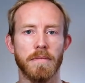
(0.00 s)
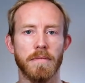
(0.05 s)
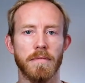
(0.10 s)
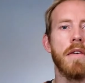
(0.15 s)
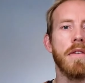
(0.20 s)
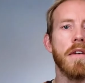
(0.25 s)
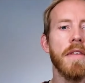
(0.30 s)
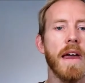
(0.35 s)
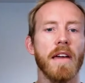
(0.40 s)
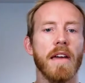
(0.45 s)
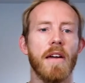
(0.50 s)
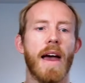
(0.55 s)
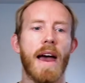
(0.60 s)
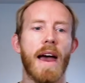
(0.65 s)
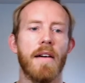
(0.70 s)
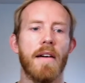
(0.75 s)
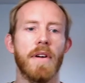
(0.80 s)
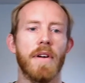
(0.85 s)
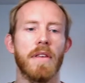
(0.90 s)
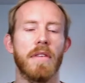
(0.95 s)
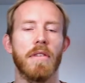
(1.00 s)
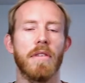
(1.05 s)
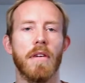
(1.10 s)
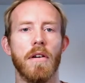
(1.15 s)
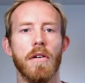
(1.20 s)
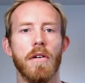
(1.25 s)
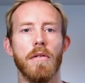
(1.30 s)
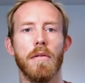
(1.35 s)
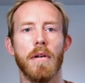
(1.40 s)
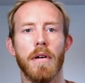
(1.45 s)
So there you have it.
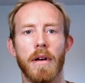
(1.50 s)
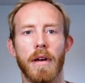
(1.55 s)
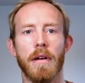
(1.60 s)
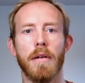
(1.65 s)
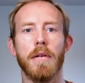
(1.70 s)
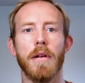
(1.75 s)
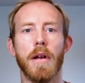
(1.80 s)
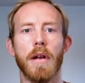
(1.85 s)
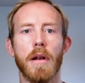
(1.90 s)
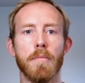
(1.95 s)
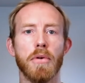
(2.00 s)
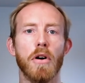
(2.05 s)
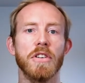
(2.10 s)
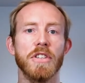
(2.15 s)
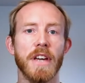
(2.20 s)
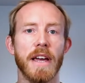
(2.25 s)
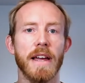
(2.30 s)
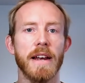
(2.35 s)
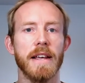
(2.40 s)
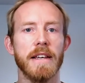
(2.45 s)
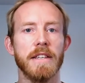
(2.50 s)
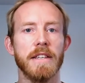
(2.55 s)
So blockchain